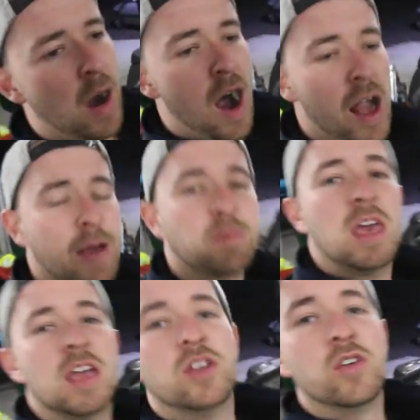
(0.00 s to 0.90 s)
But I am
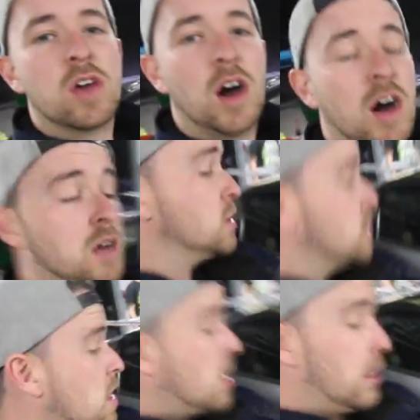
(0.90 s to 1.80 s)
getting a new car
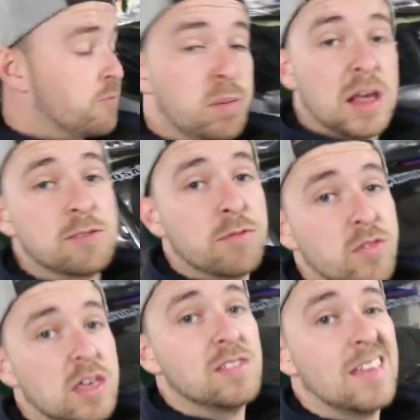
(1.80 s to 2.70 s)
in replacement
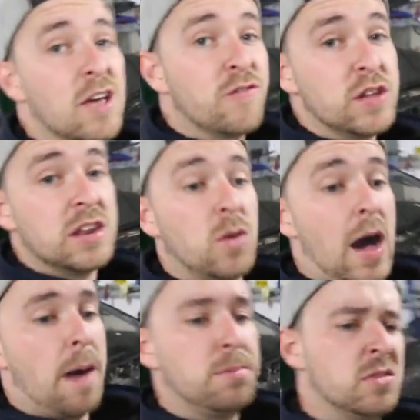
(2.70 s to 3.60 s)
for this if the deal
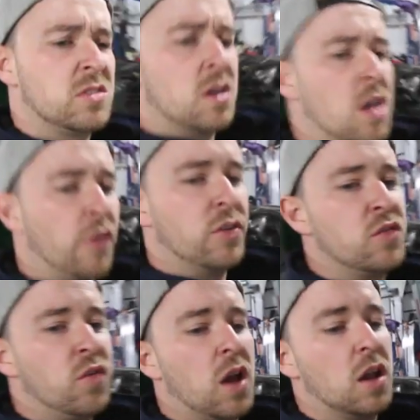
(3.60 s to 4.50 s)
happens.
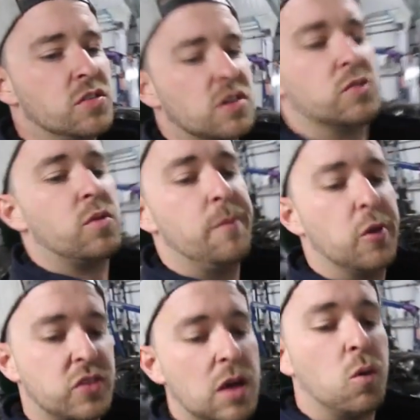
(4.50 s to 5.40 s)
Nothing's finalised yet, that's why I'm
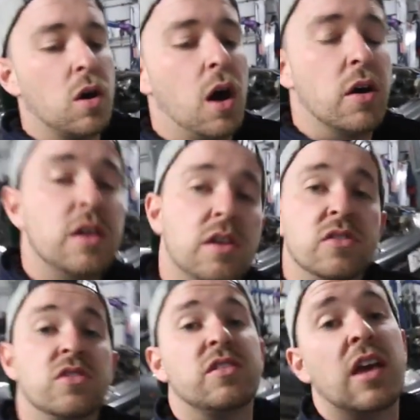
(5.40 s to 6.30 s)
not saying what car it
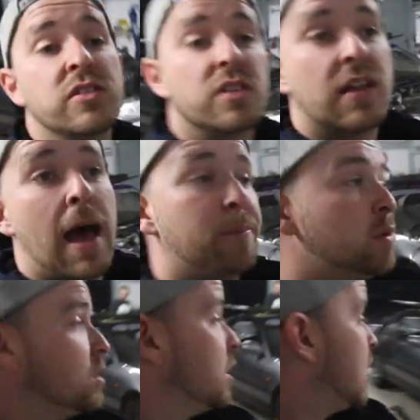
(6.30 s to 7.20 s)
is, just in case it doesn't
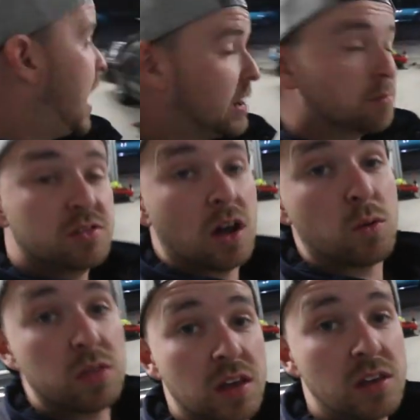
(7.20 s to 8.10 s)
happen and I'm
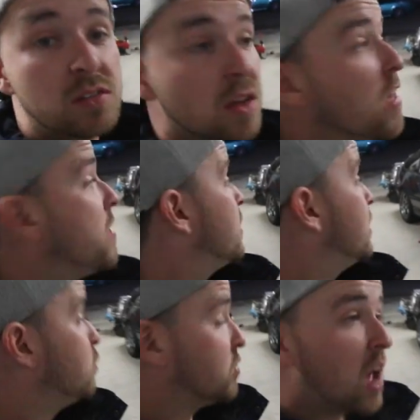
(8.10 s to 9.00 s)
stuck with this.
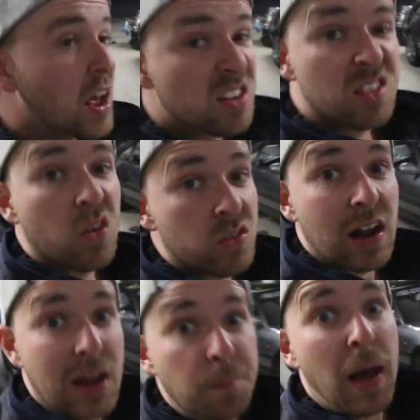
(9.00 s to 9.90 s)
In which case, that's not
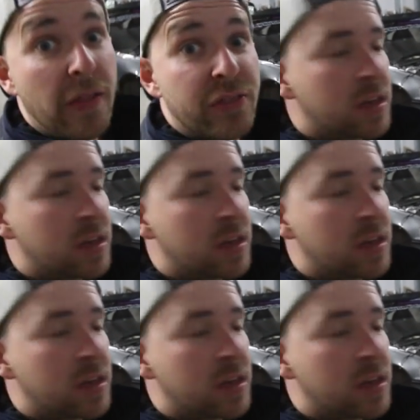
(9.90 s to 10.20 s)
exactly a bad